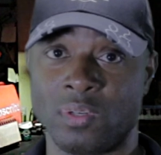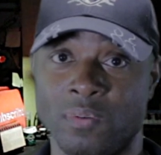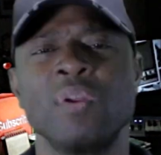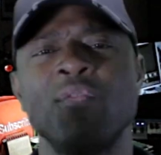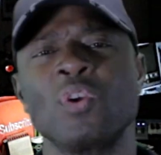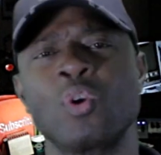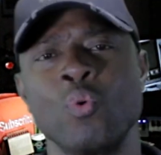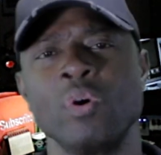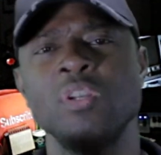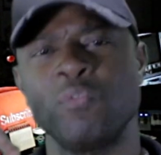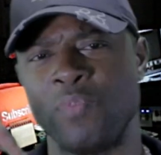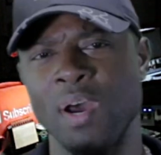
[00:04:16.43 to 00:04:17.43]
But if you're
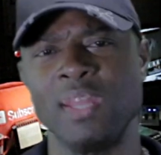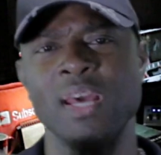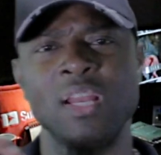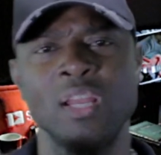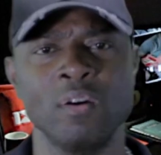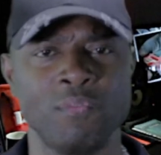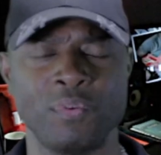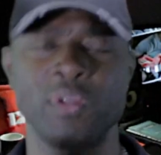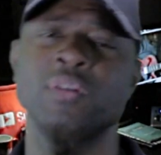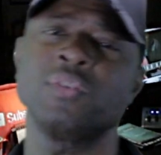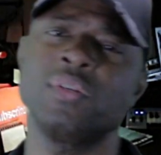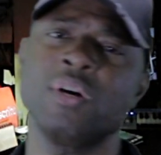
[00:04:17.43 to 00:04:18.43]
going to find that love for
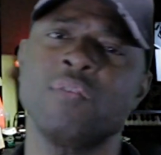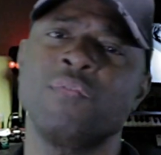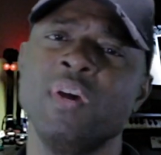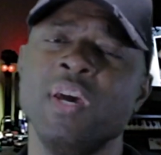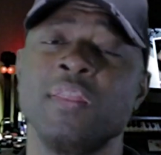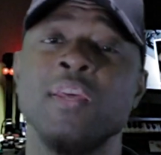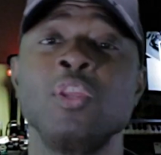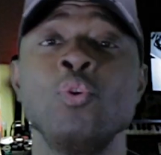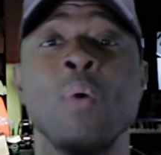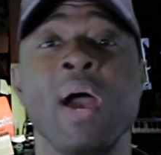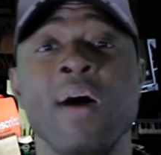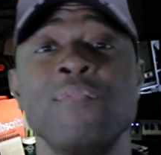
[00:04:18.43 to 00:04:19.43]
yourself, then
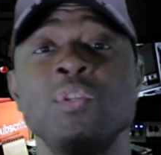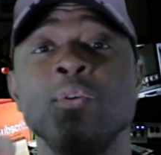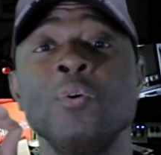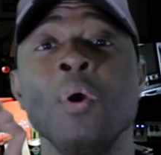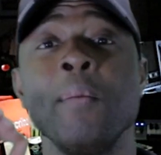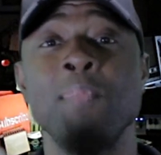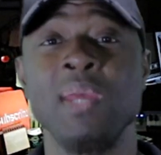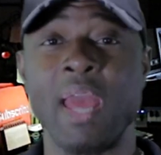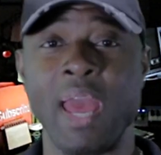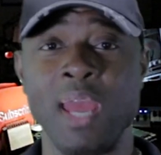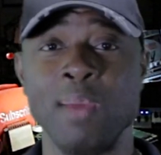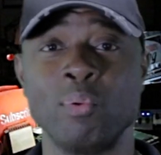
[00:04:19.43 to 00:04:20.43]
you have to be
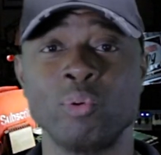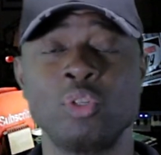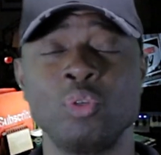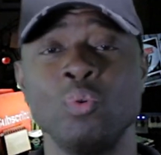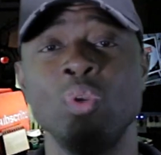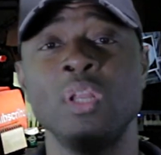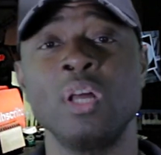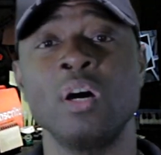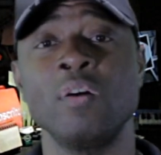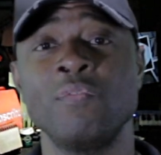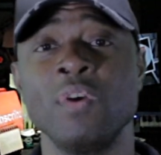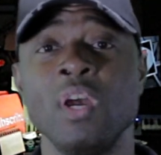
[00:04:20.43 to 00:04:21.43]
able to
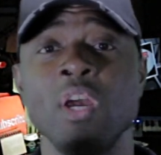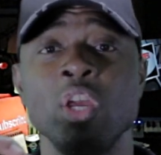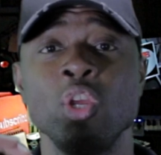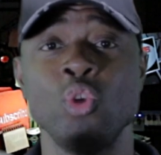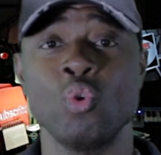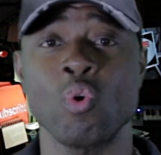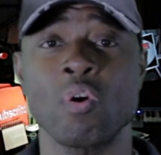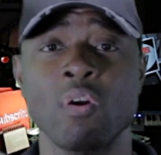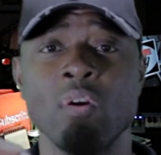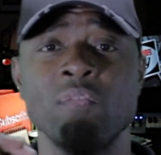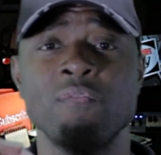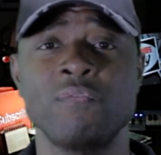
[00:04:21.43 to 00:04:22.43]
love your
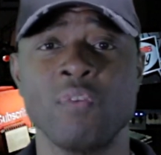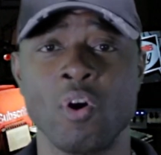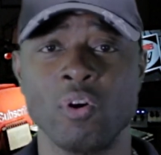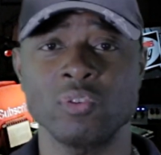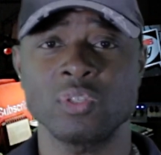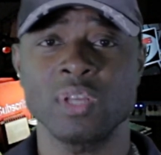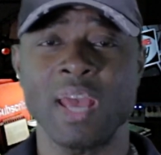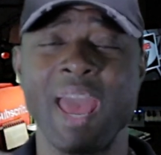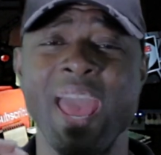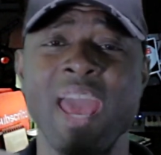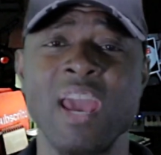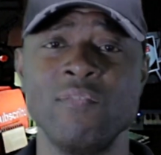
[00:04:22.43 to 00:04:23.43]
faults
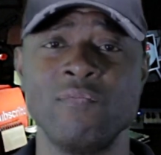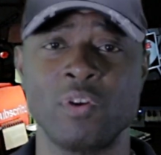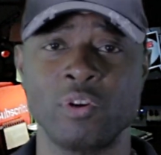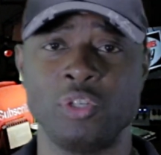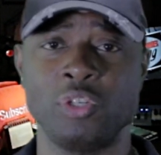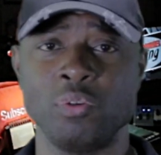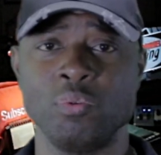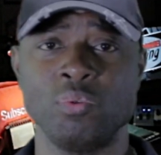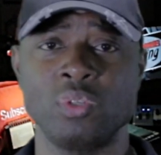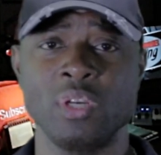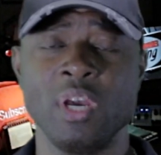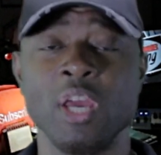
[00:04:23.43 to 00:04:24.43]
and
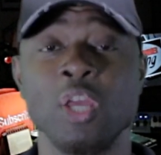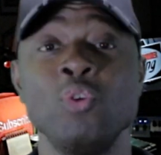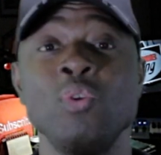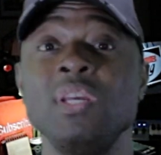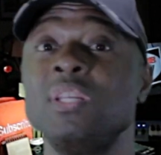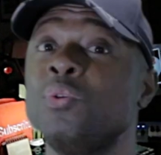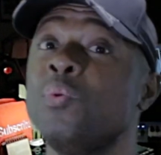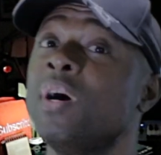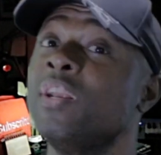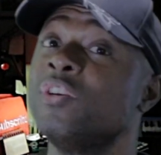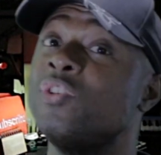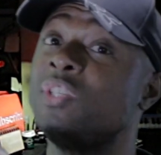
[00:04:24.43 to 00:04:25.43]
virtues. You need to
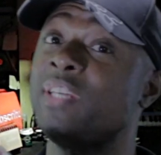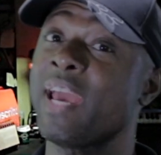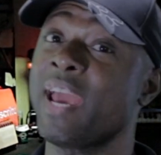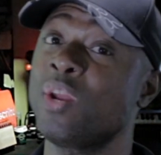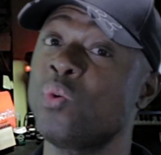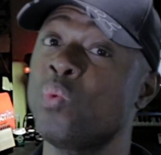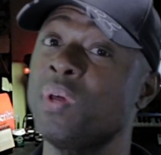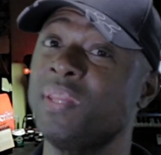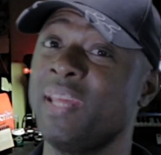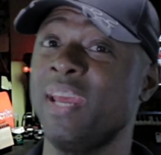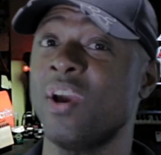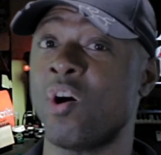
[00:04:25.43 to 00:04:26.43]
understand what
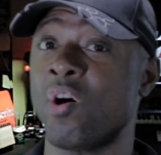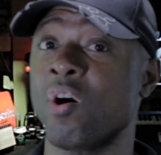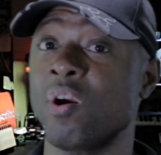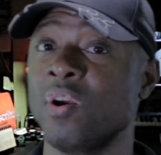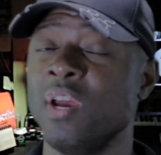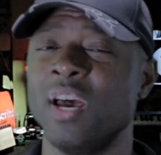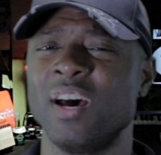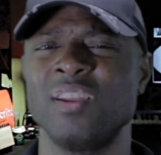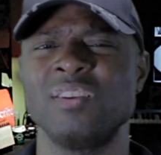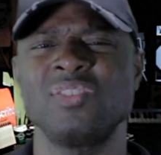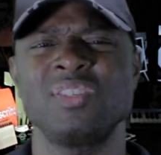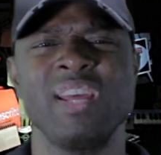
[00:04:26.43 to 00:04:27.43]
they are,
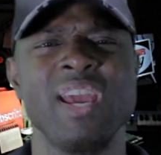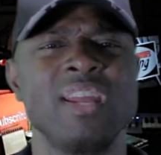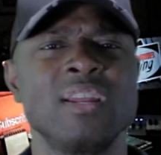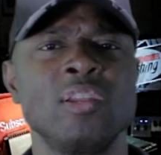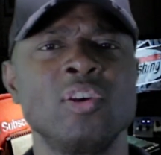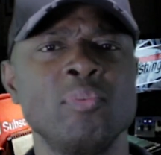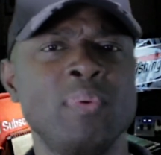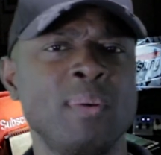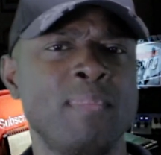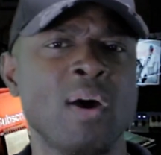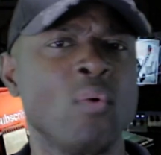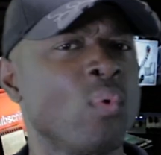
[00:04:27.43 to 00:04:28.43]
understand a little bit
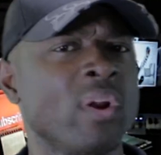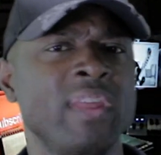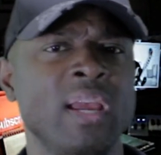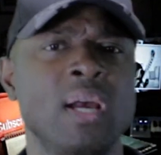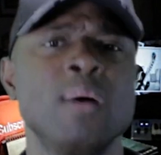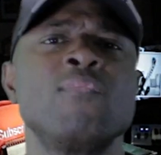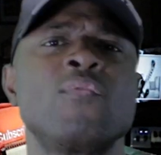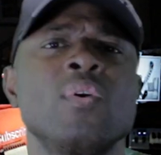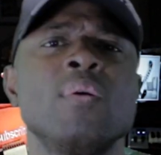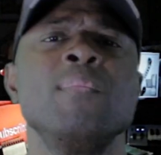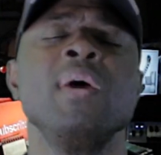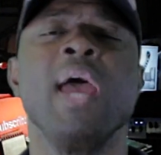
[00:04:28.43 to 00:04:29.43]
about where they come
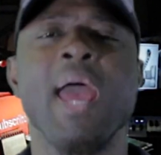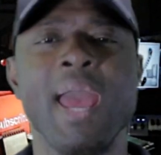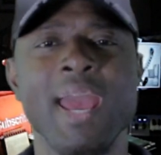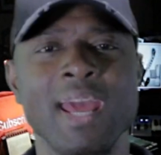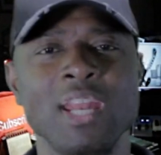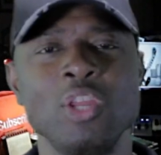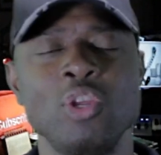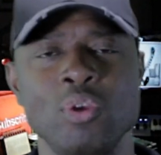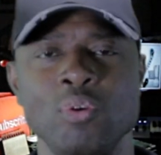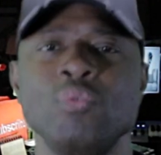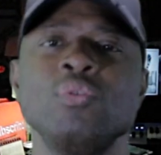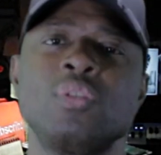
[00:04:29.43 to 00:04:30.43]
from, and
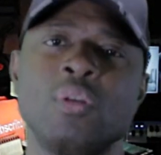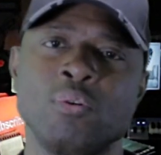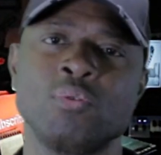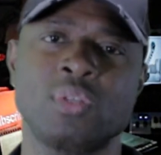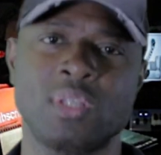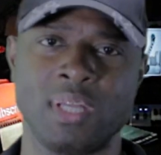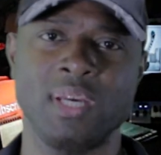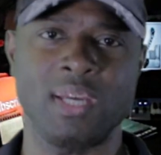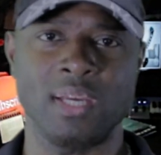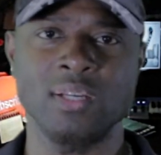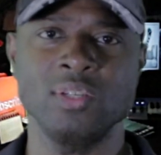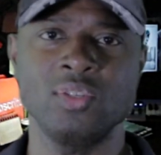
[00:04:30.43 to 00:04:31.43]
use those
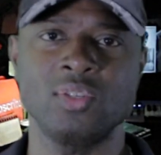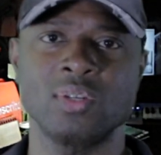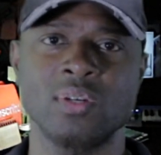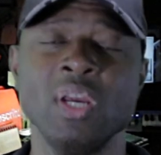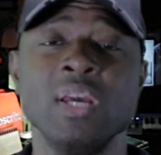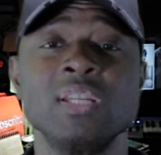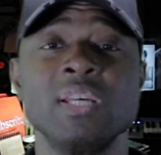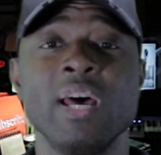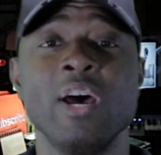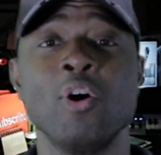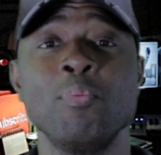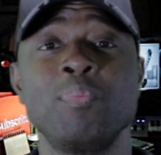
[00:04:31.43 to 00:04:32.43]
things to
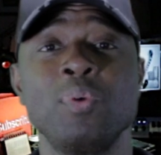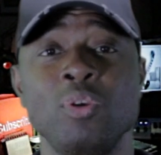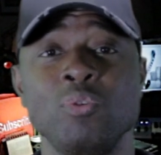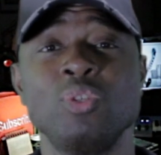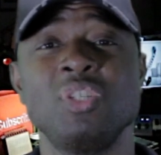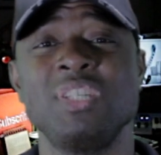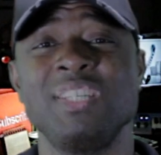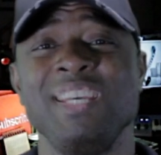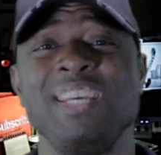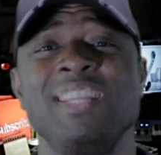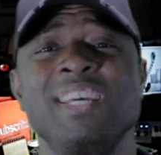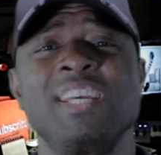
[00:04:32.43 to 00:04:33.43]
help you
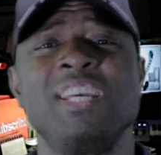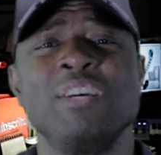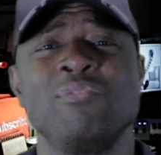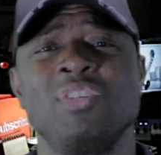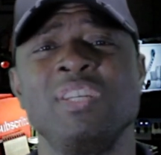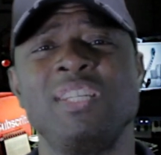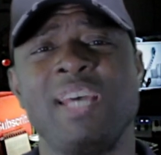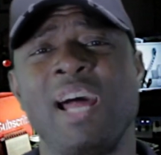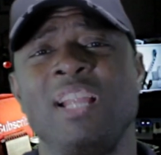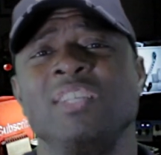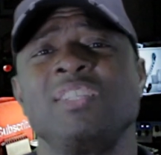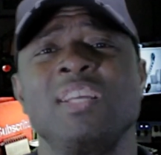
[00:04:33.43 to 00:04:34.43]
see the gifts and
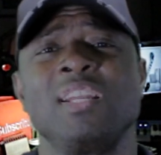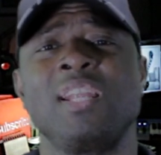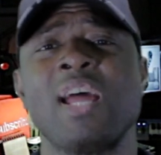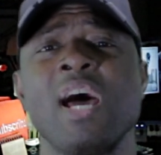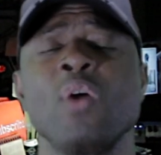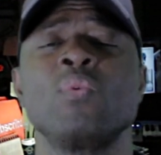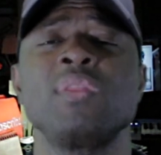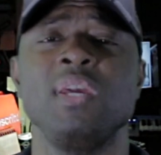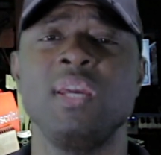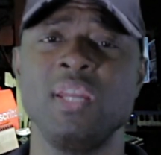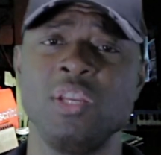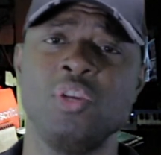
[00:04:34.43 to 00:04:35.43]
talents that lie
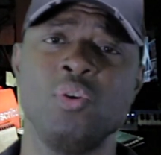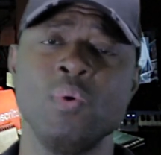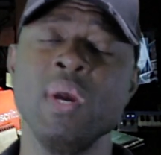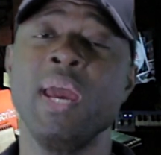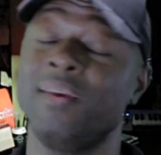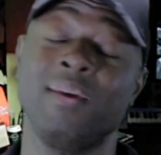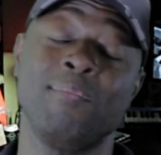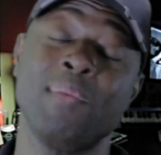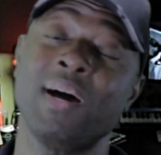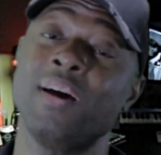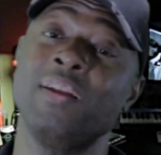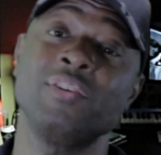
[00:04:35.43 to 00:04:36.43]
within you. And
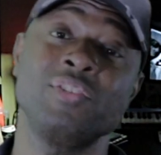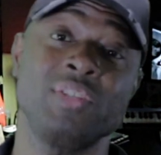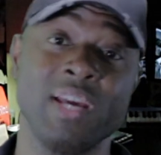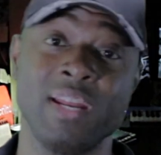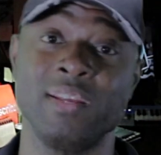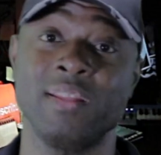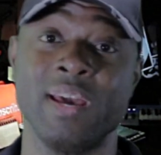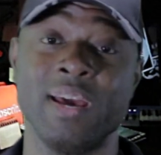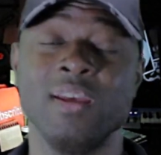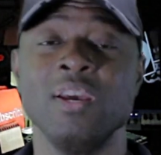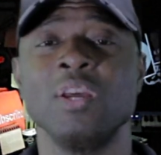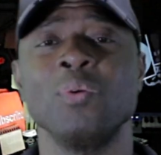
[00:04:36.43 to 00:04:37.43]
by understanding that,
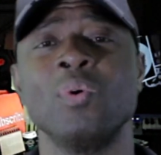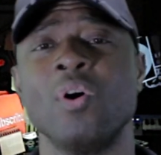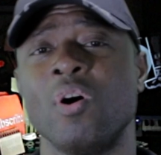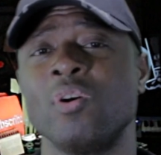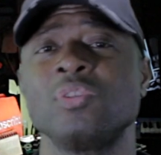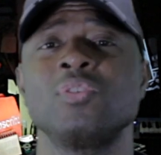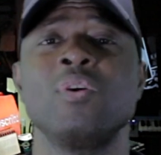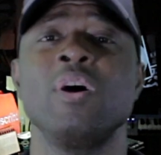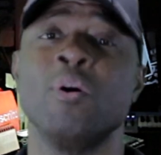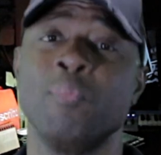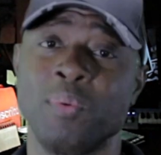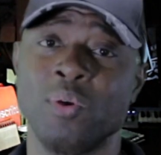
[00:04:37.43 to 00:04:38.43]
it will also
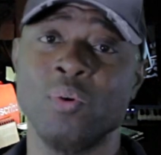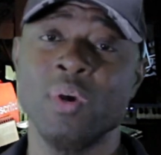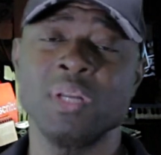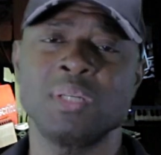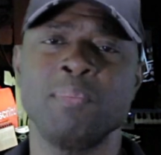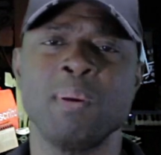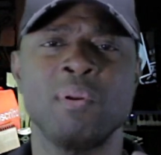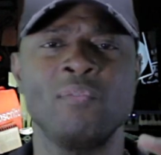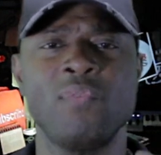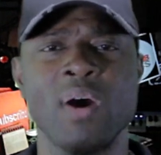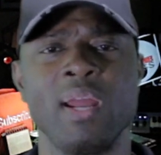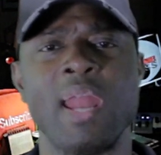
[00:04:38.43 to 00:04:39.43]
help you to be able to
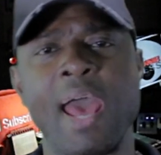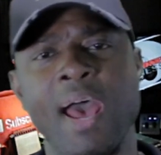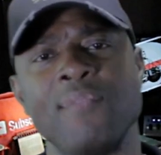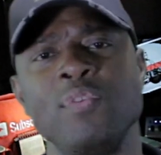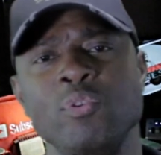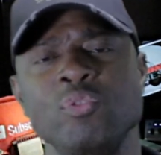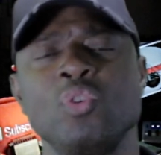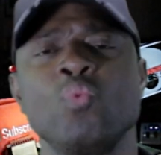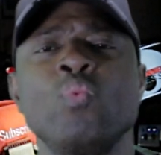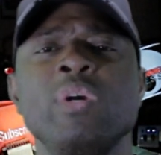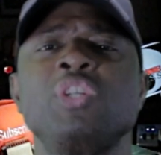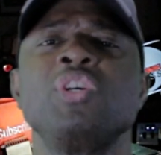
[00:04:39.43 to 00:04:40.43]
find avenues
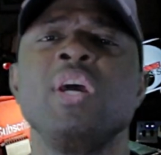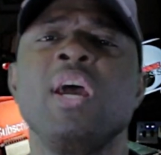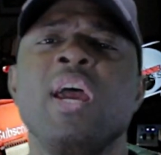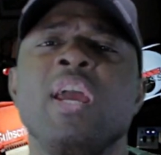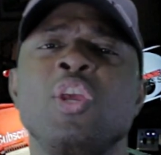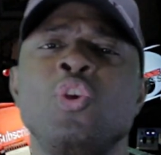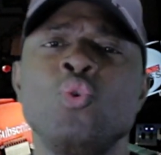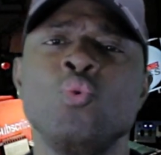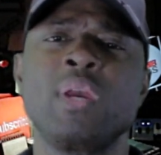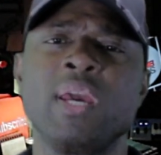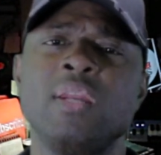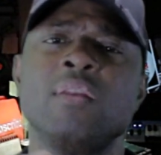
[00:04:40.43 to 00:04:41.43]
in which you
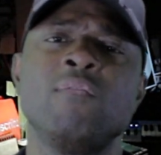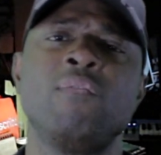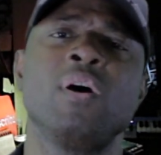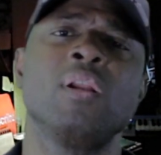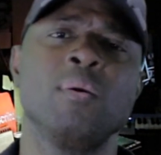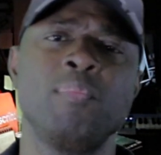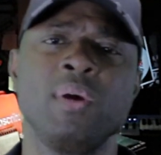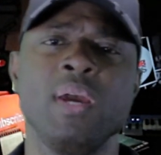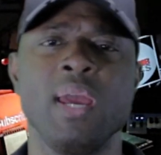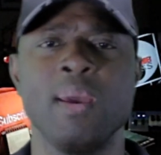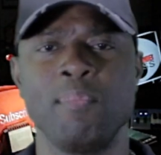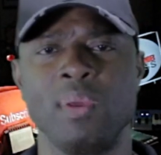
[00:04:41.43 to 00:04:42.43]
can develop
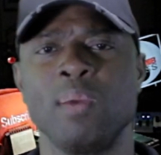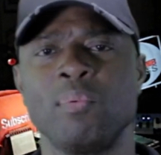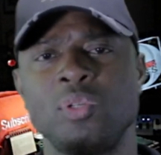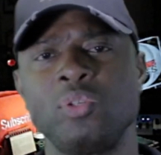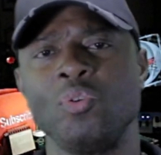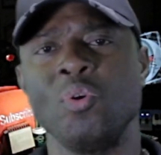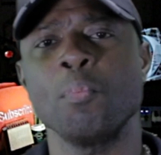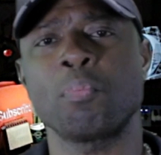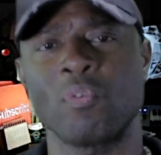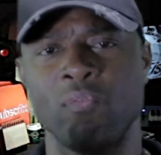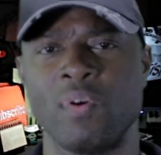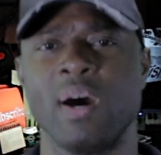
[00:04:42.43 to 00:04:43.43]
and be able to
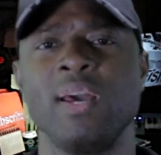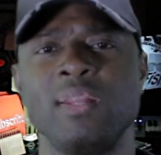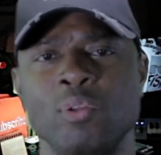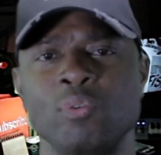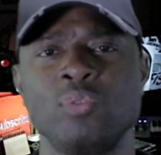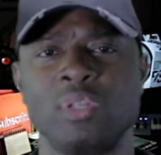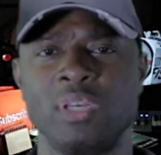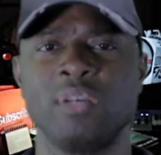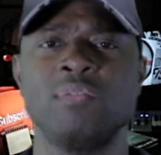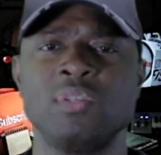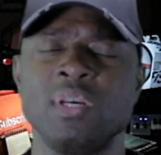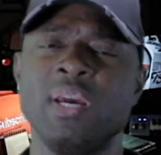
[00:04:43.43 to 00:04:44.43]
provide those
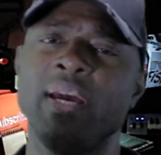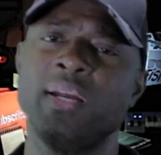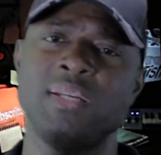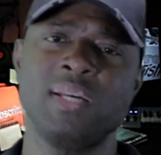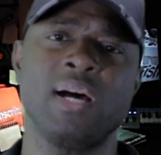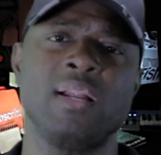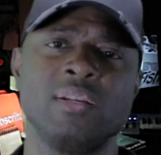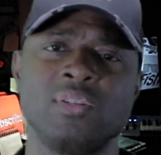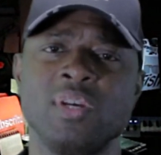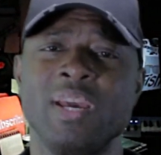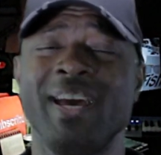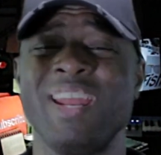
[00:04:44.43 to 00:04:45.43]
gifts and
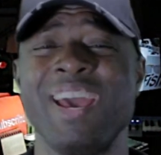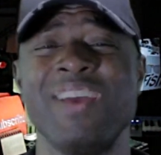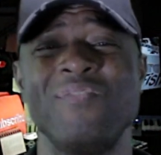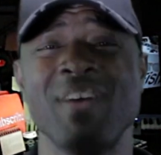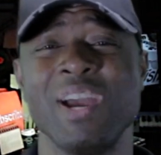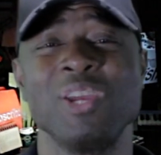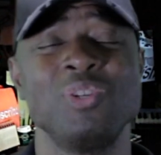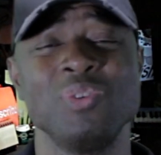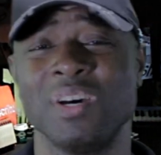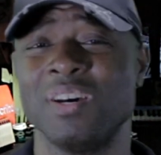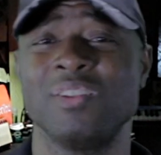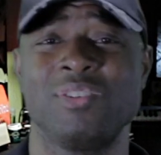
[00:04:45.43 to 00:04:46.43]
talents and add value
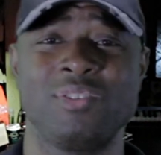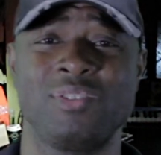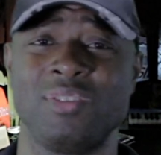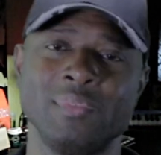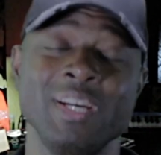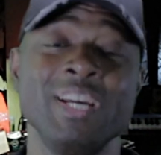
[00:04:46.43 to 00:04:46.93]
to others.